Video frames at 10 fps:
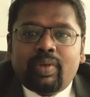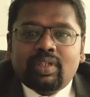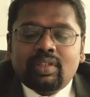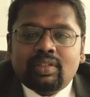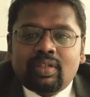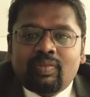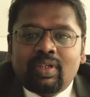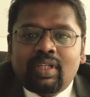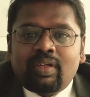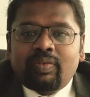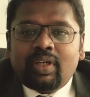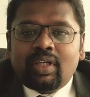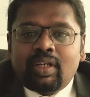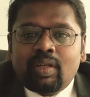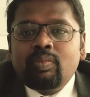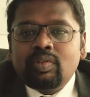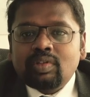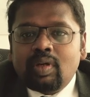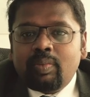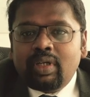patients are well and fine, and
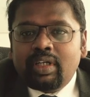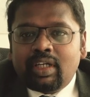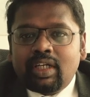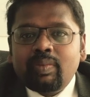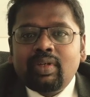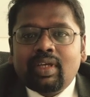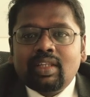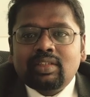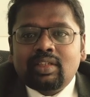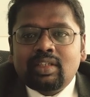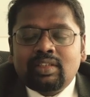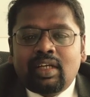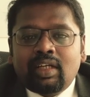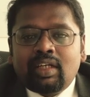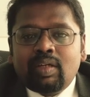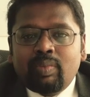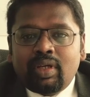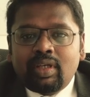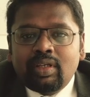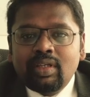most commonly treatable cancer is detected
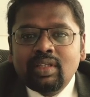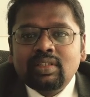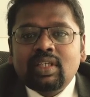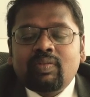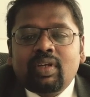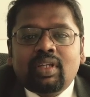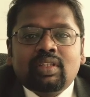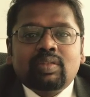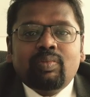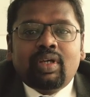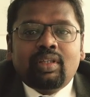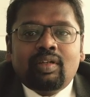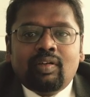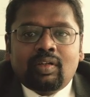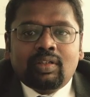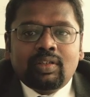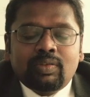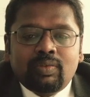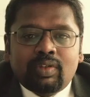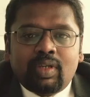by surveillance, by the
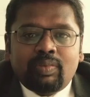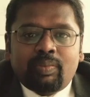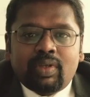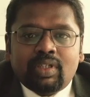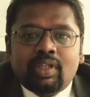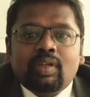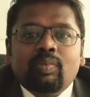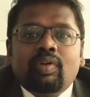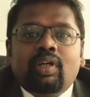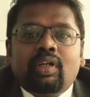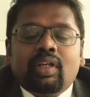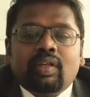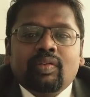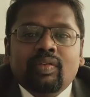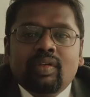doctors who keep the patient under monitoring.